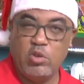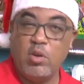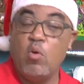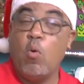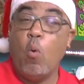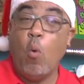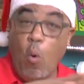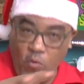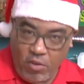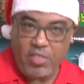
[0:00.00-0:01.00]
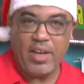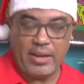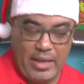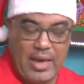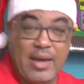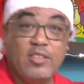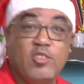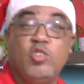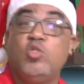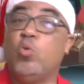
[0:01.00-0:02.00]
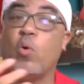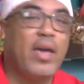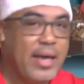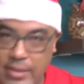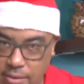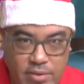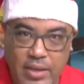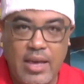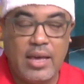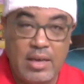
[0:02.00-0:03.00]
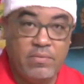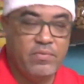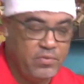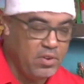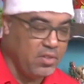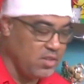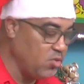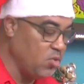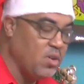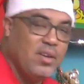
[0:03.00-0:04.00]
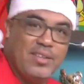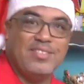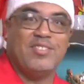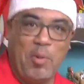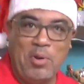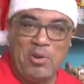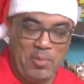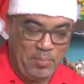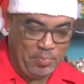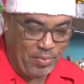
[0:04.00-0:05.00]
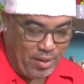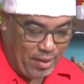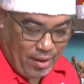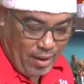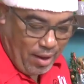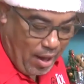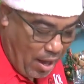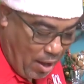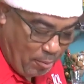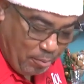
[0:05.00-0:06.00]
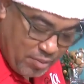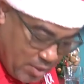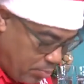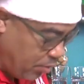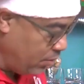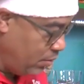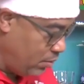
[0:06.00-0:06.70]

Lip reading: going to go over that cake and soak into the cake even further. So it's double rum. Simple.